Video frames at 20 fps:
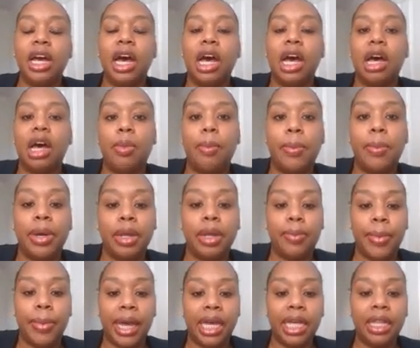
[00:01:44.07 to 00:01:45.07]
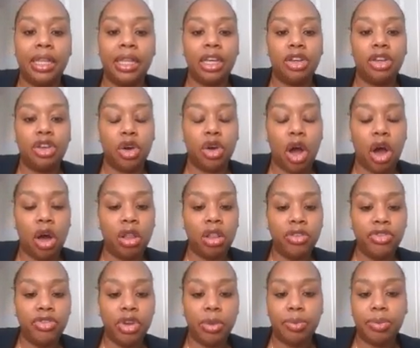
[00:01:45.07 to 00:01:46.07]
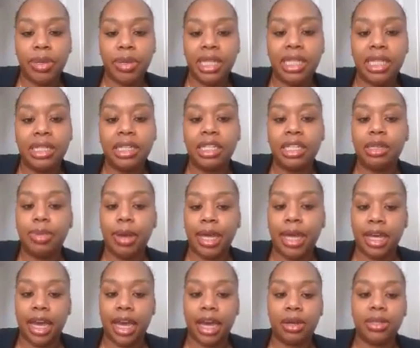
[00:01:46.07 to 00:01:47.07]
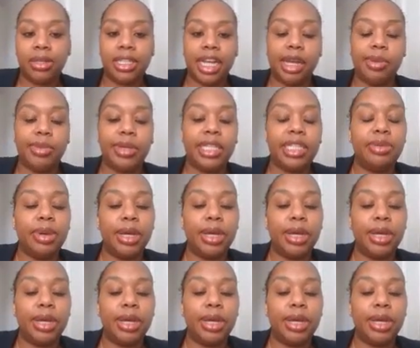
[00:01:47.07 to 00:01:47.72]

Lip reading: But mainly all of your business bank account statements,